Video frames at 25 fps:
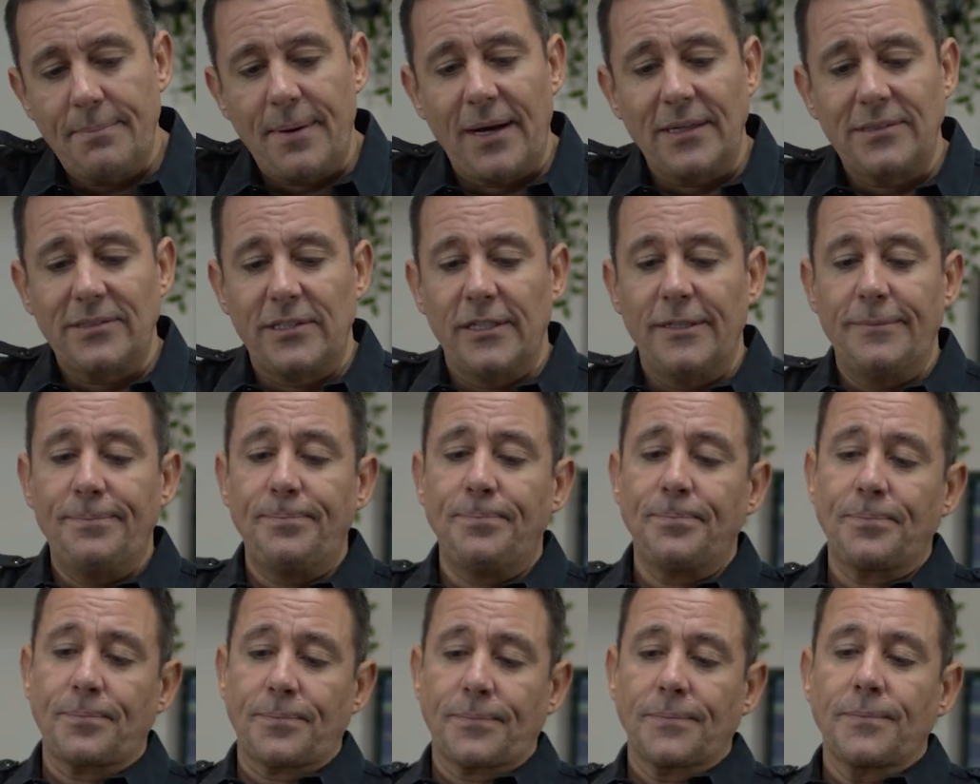
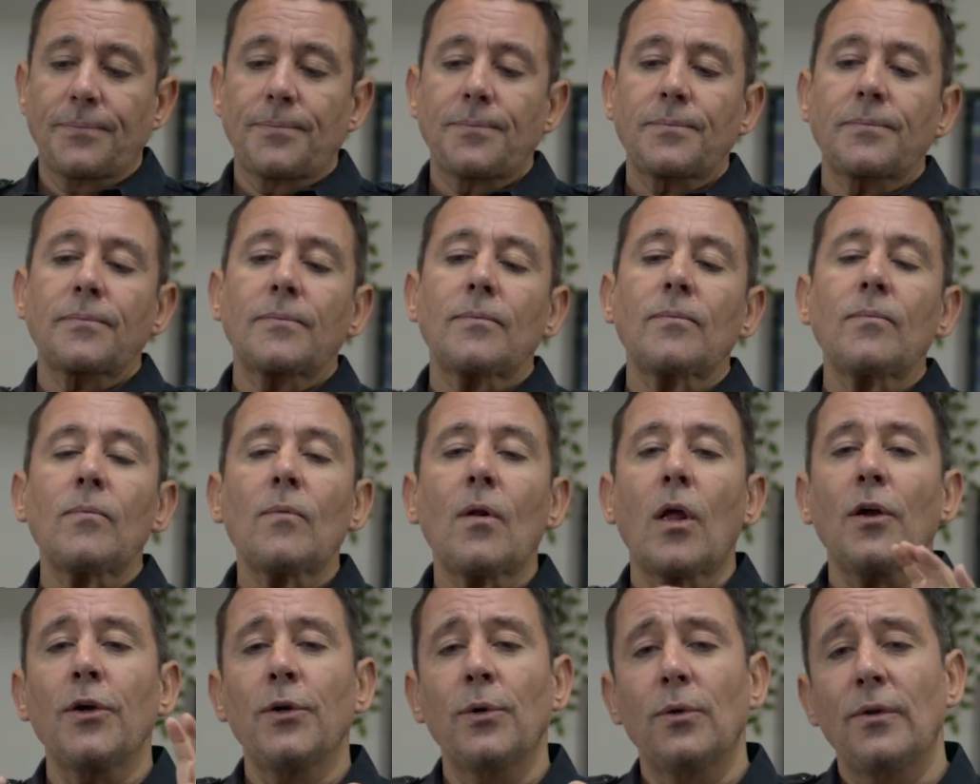button,
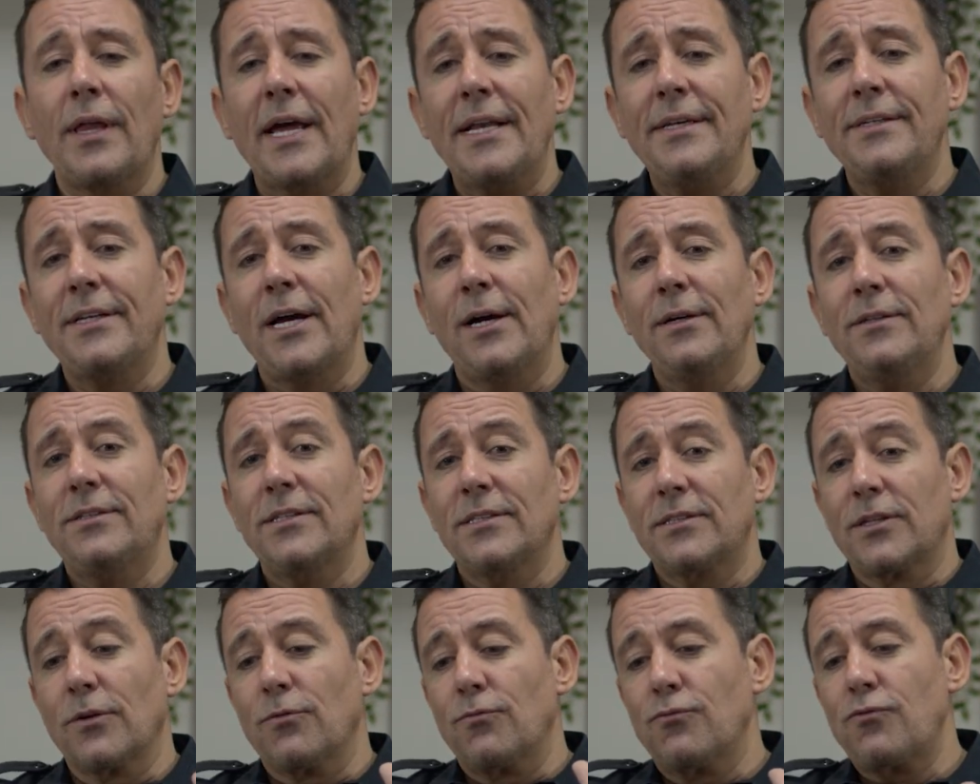you'll then
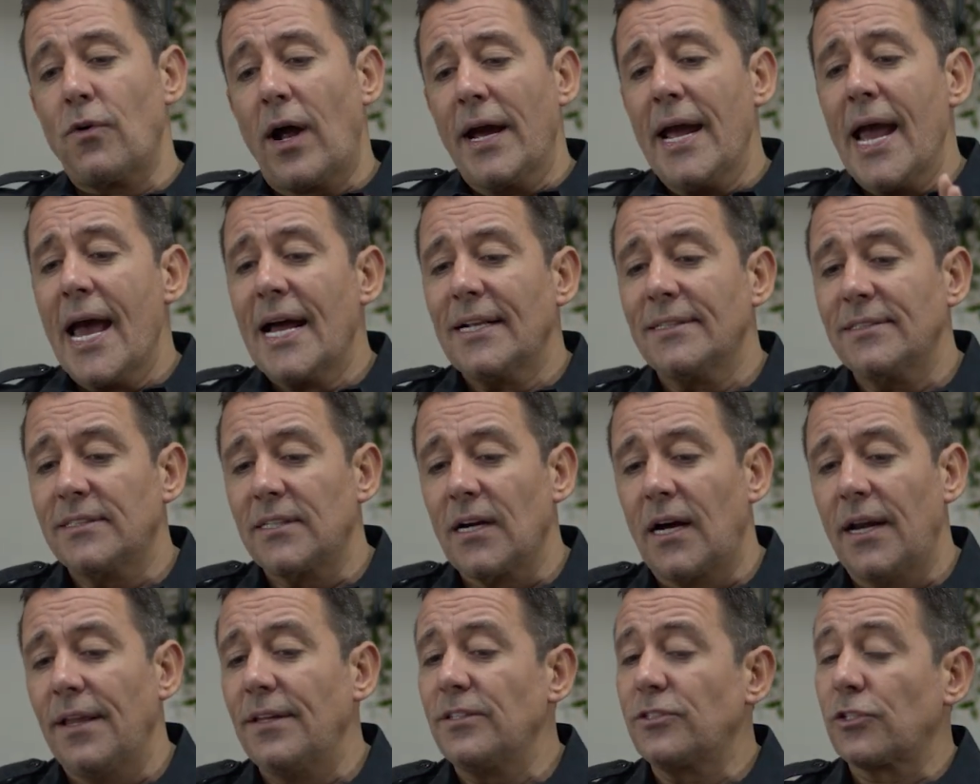notice the right-hand
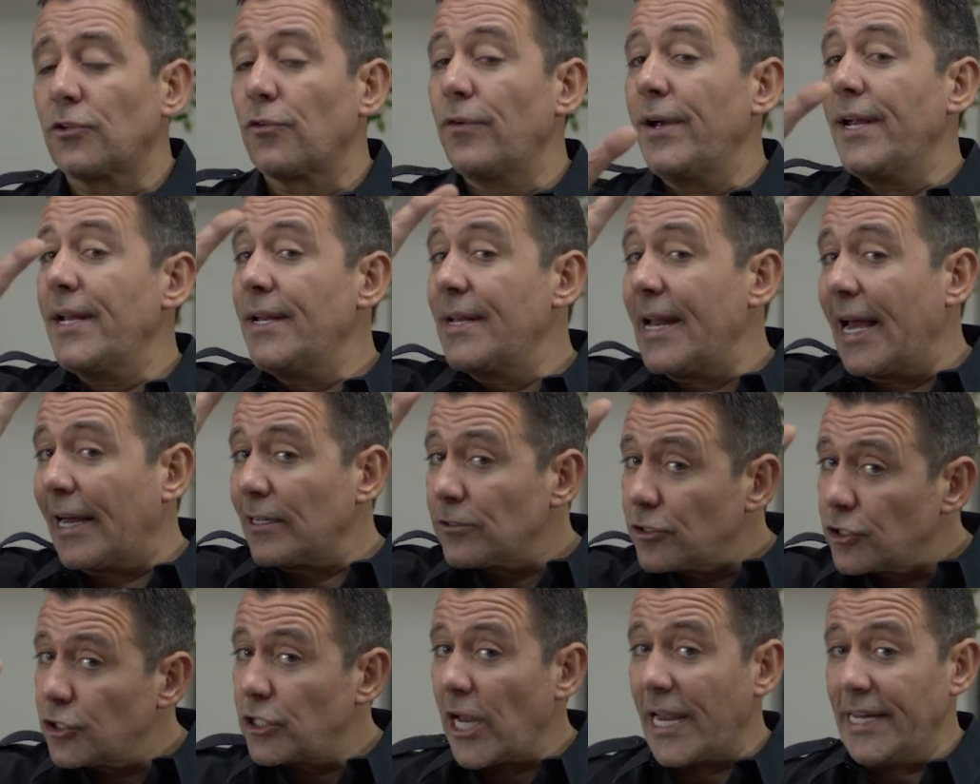side of the screen
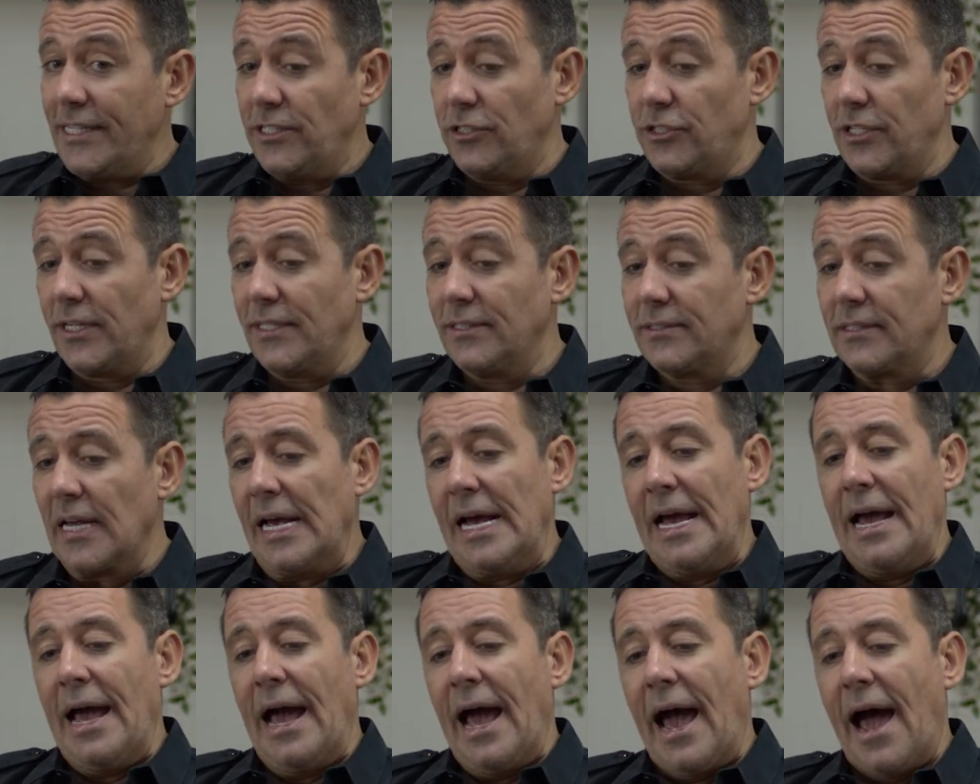now changes.
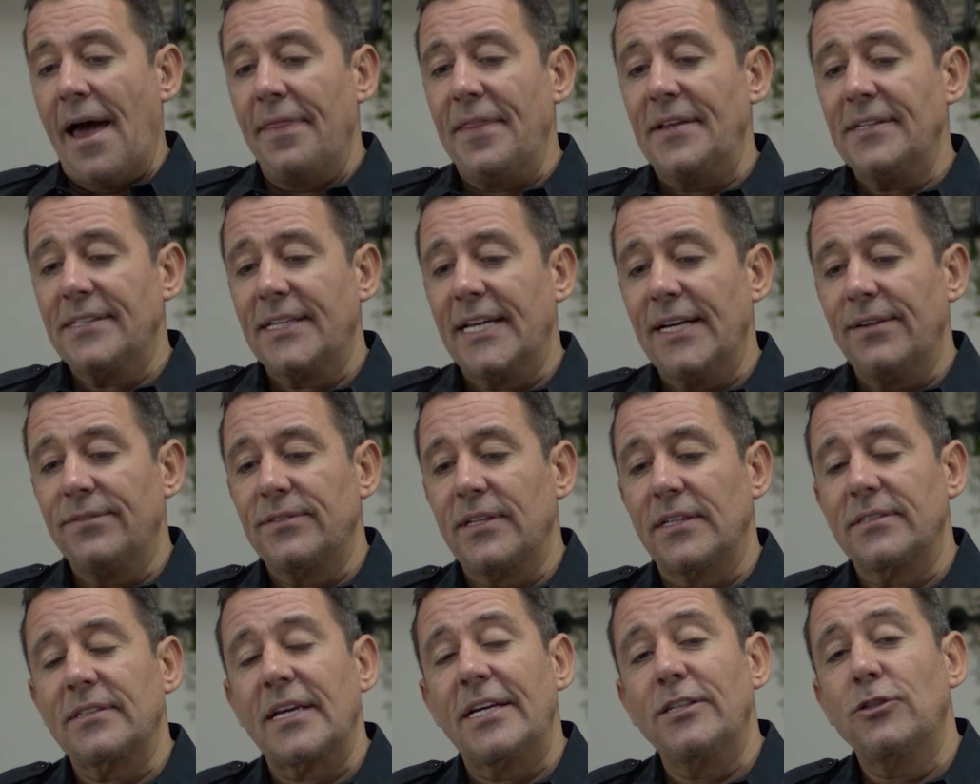And this gives
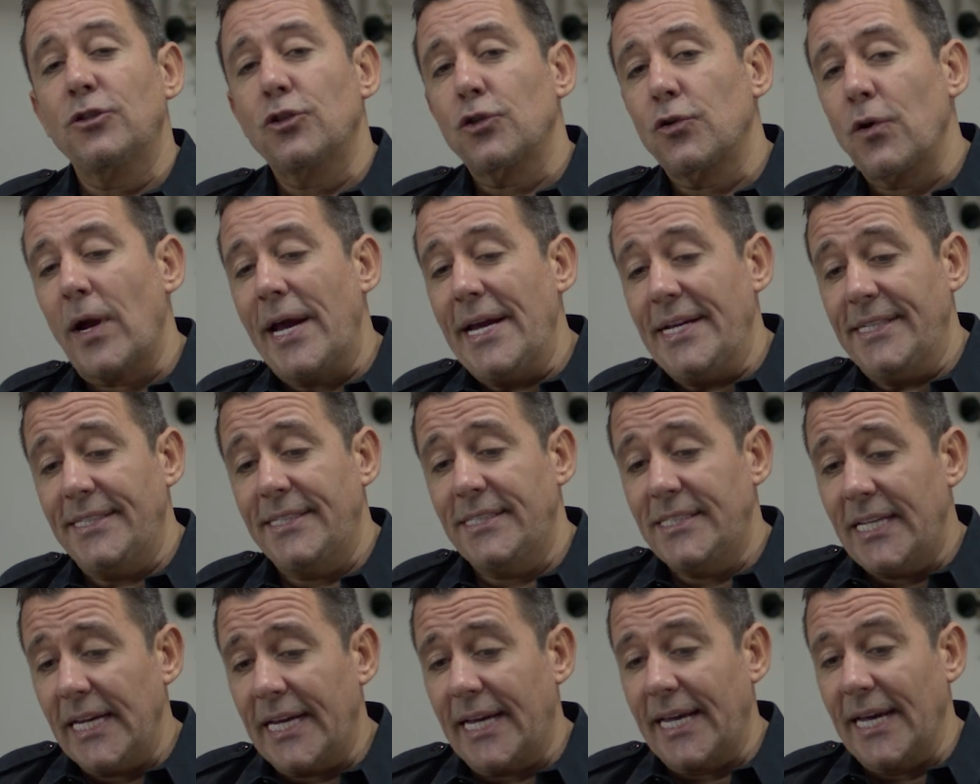us a
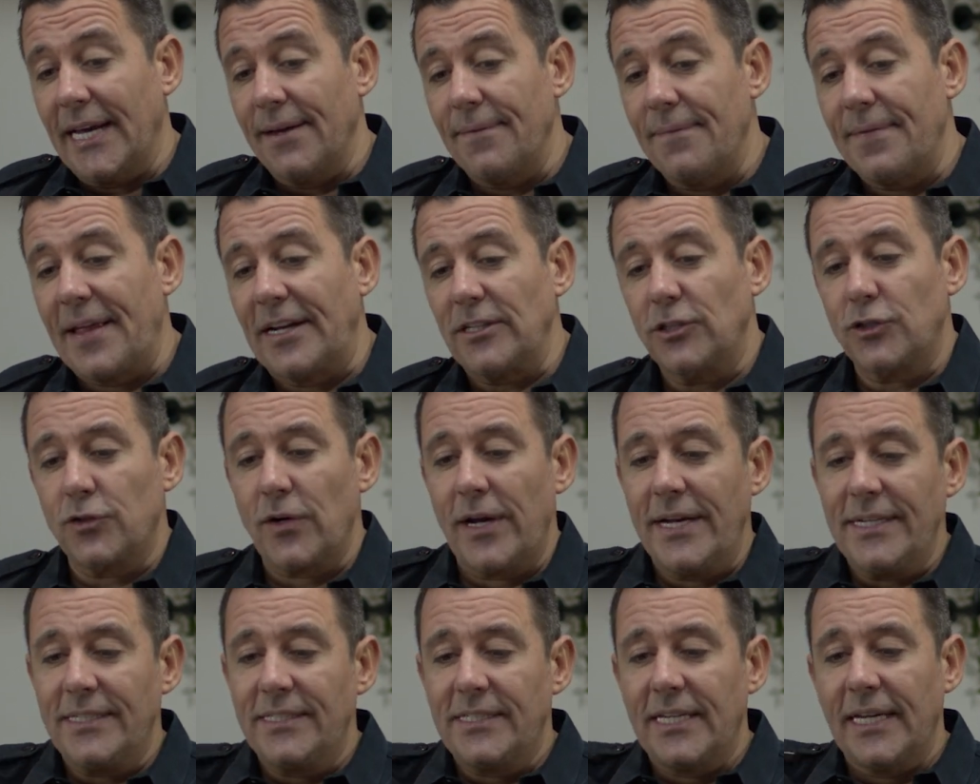trade ticket. And that
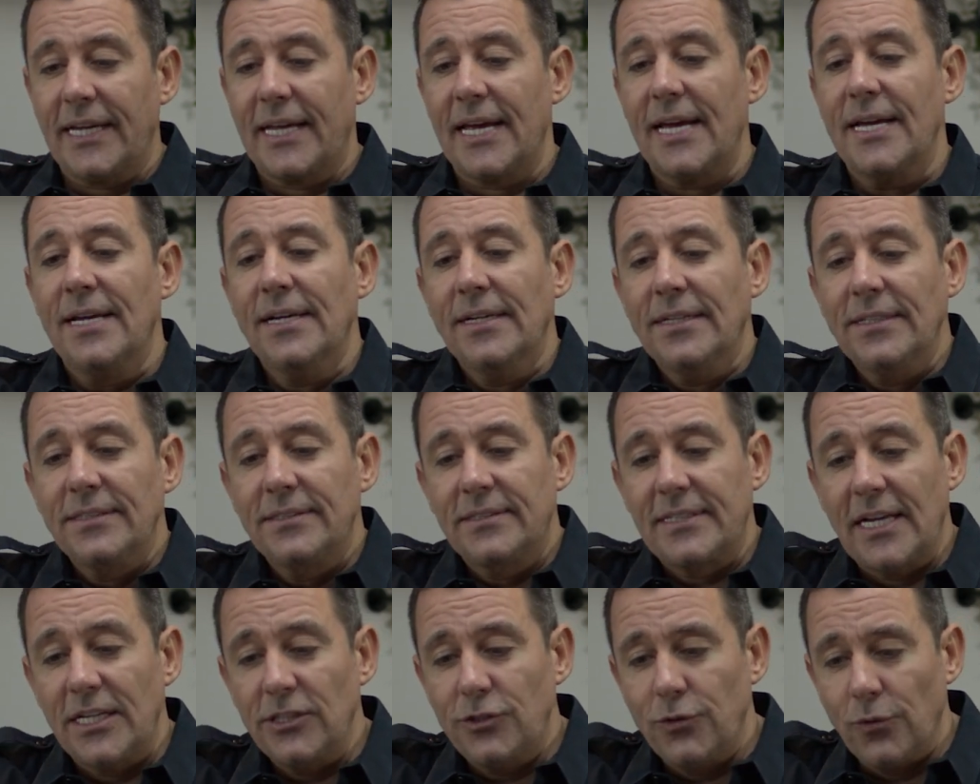trade ticket
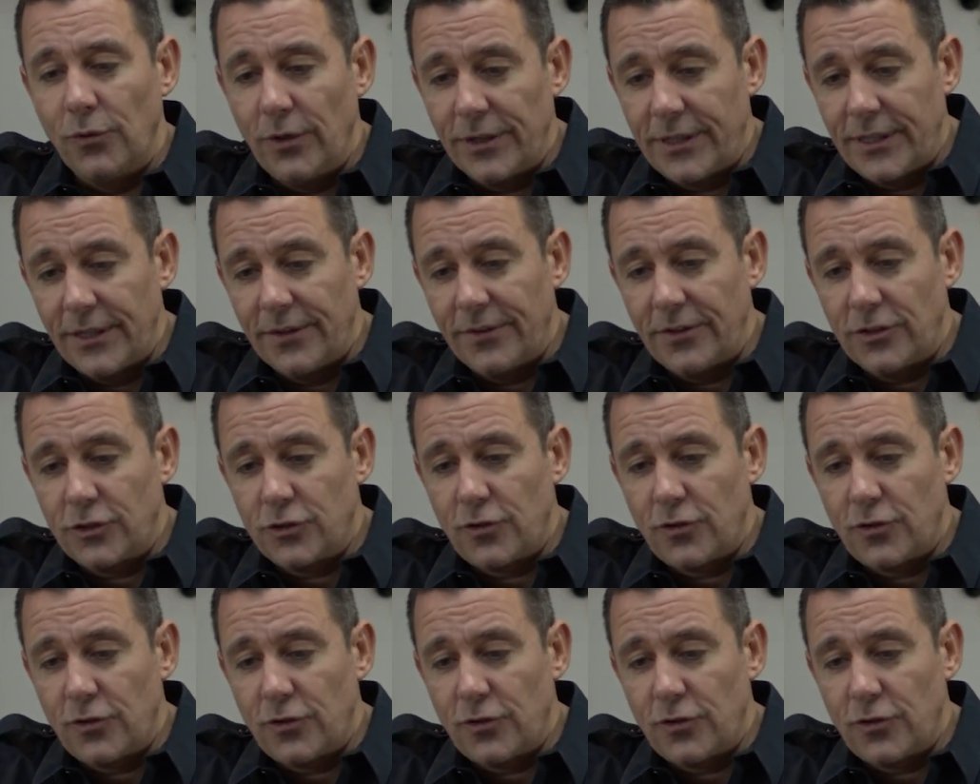says you're looking at the